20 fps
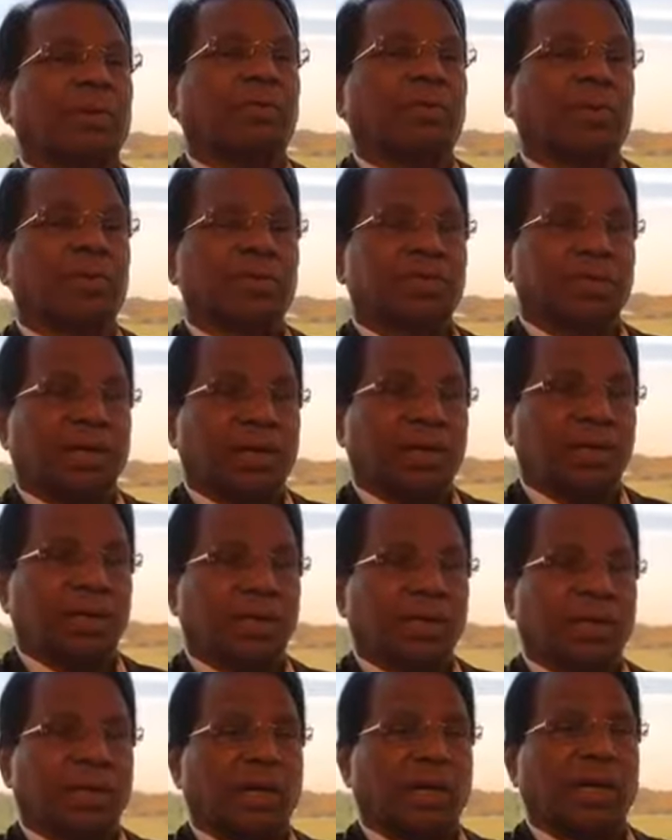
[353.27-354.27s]
we started
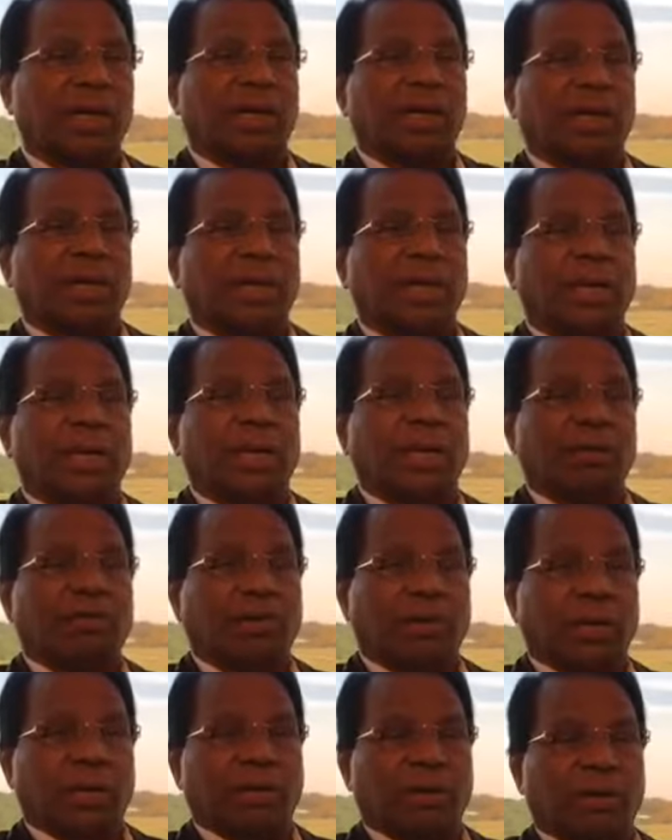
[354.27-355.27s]
in
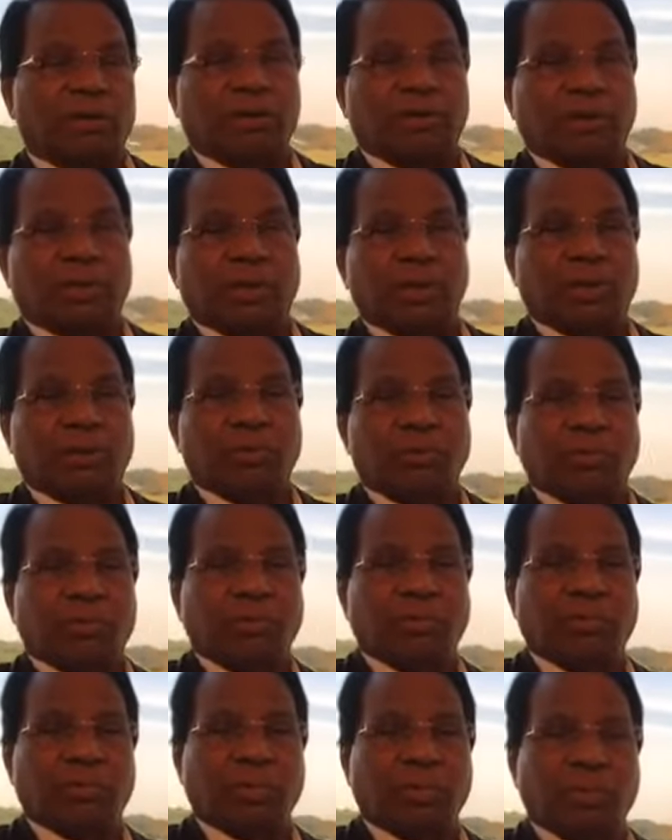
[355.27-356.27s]
1991 the new
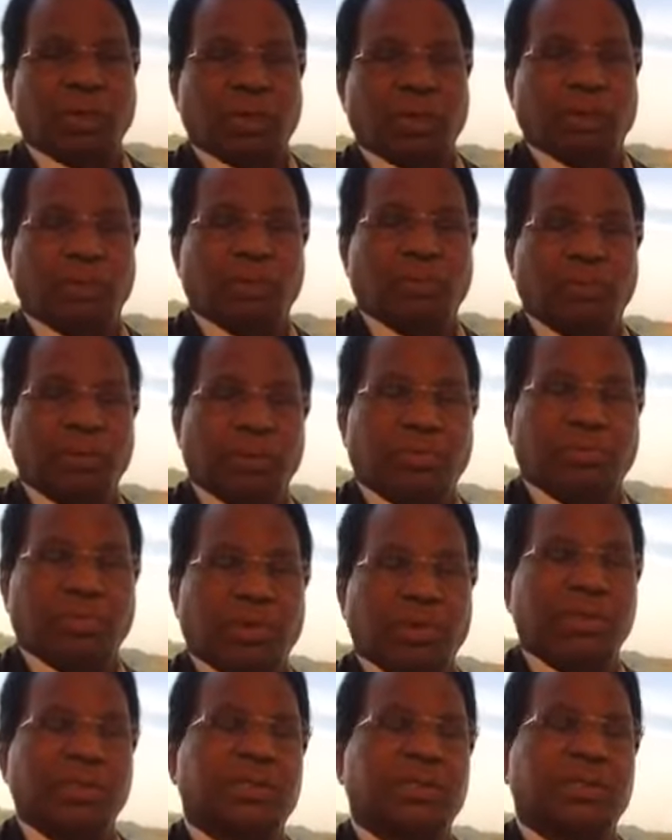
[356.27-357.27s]
economic
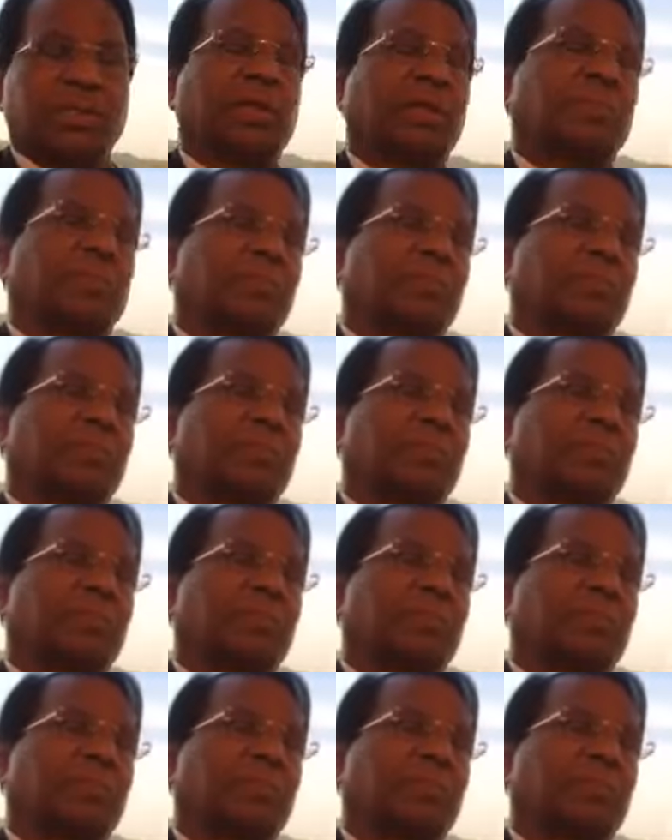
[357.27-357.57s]
policy,